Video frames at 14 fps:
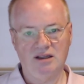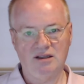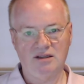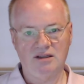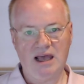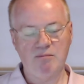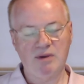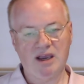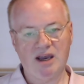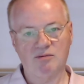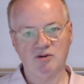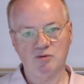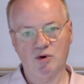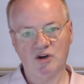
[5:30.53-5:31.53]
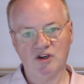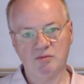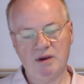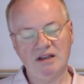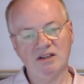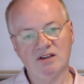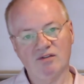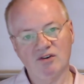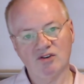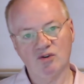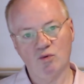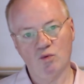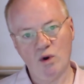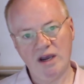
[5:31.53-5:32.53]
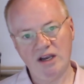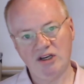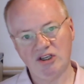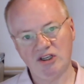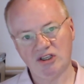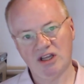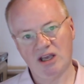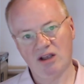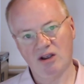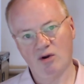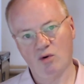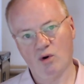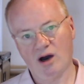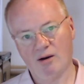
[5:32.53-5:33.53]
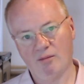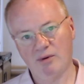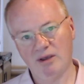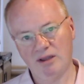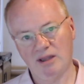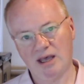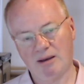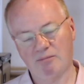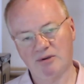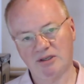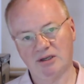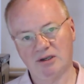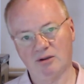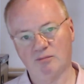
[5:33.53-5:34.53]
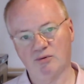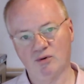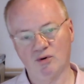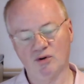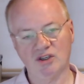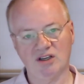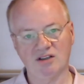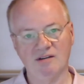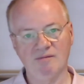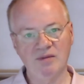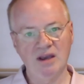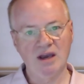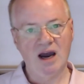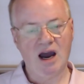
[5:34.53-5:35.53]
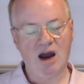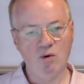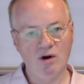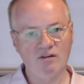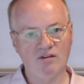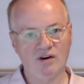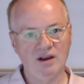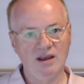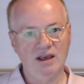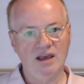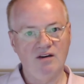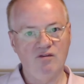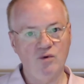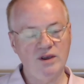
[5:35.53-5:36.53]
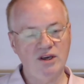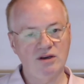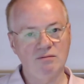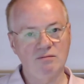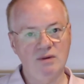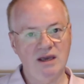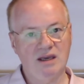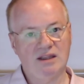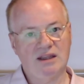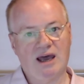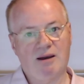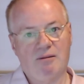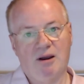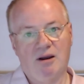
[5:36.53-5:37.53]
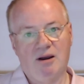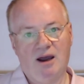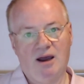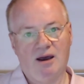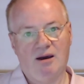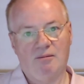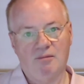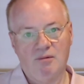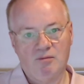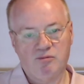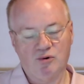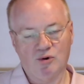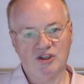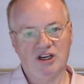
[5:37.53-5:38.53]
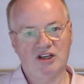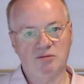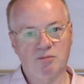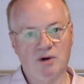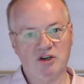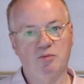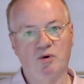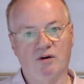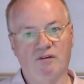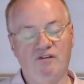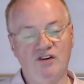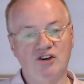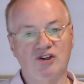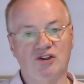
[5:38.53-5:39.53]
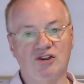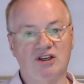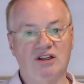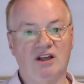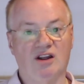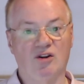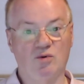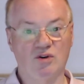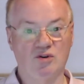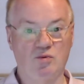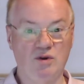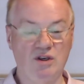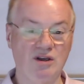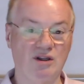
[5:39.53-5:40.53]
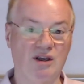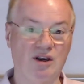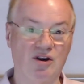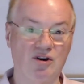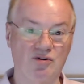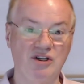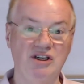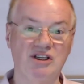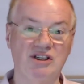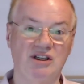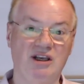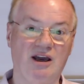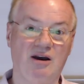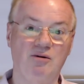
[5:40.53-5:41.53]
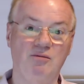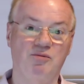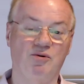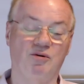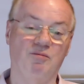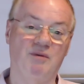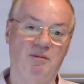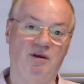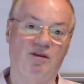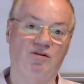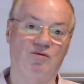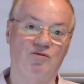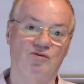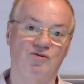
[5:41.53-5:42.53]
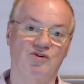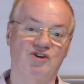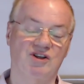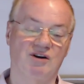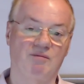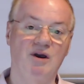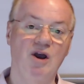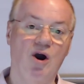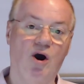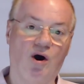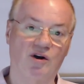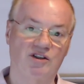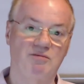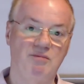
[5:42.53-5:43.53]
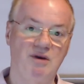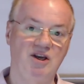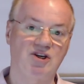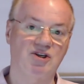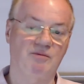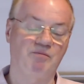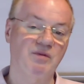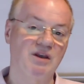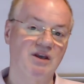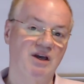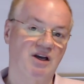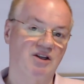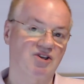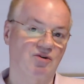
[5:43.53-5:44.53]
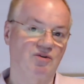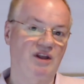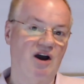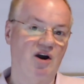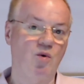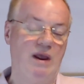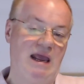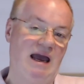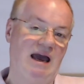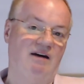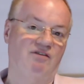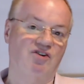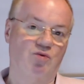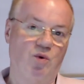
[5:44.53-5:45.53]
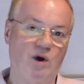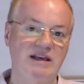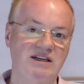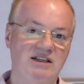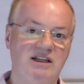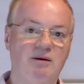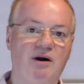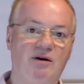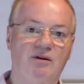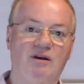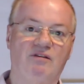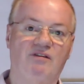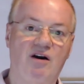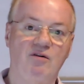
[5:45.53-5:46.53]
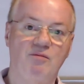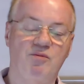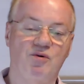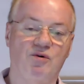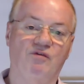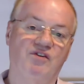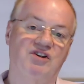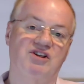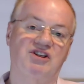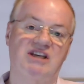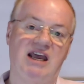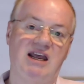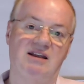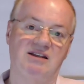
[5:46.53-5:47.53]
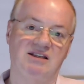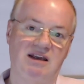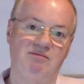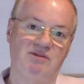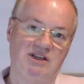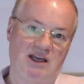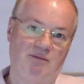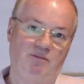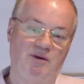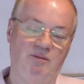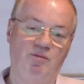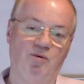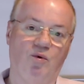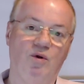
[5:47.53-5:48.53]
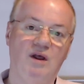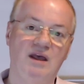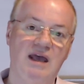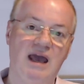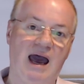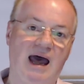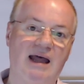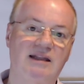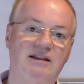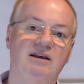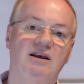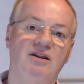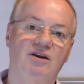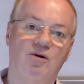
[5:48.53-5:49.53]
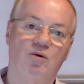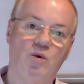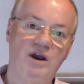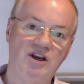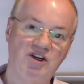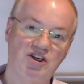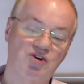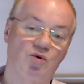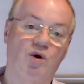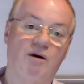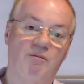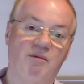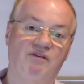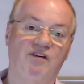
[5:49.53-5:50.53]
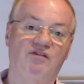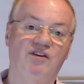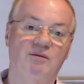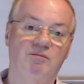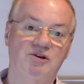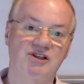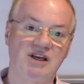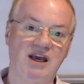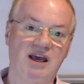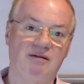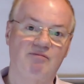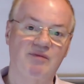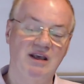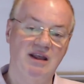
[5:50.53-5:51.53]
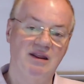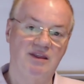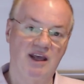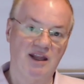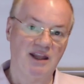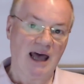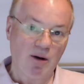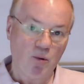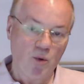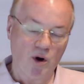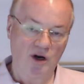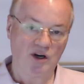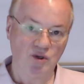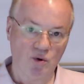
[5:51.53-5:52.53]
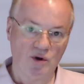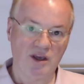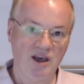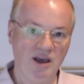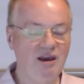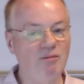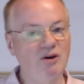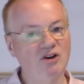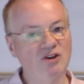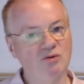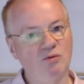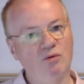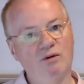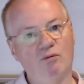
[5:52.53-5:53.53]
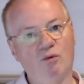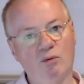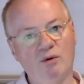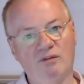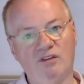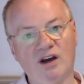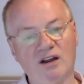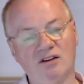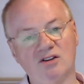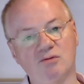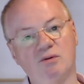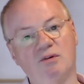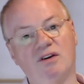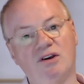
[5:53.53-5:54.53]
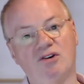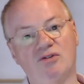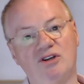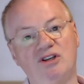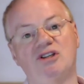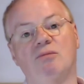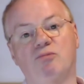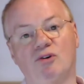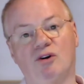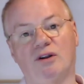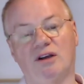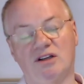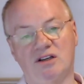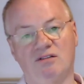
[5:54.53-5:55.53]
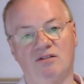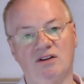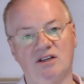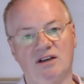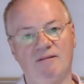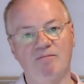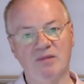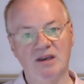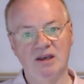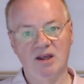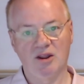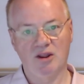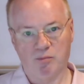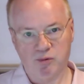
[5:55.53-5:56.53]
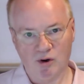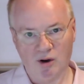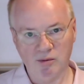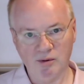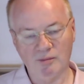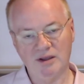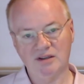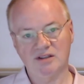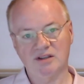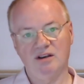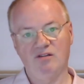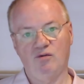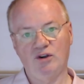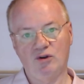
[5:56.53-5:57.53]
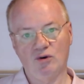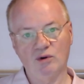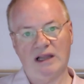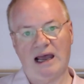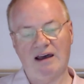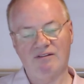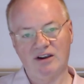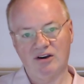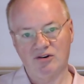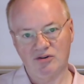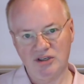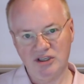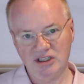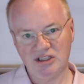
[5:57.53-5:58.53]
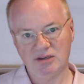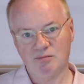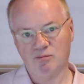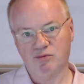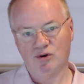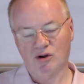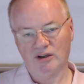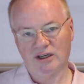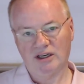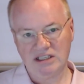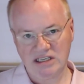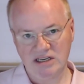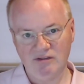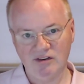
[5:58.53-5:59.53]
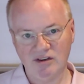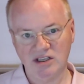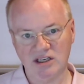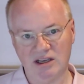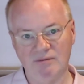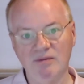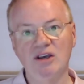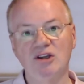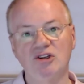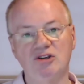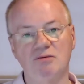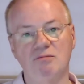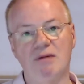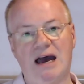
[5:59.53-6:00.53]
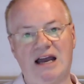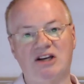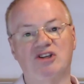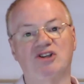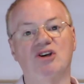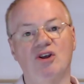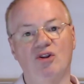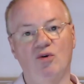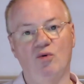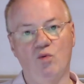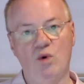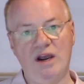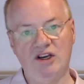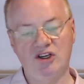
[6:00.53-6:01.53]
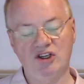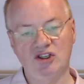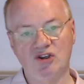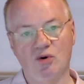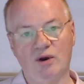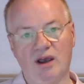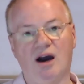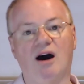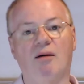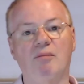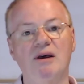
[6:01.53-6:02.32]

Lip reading: then becomes more expensive because the wages then go up in that particular process. However, if we can make that process much more efficient, in other words, we can increase the output maybe through some automation, and so now we have twice the amount of output for the same 10 people, and their wages go up by 50%, then that works okay, because what we've done is we've increased the productivity. The problem is that if we don't have increases in productivity to match the wages going up,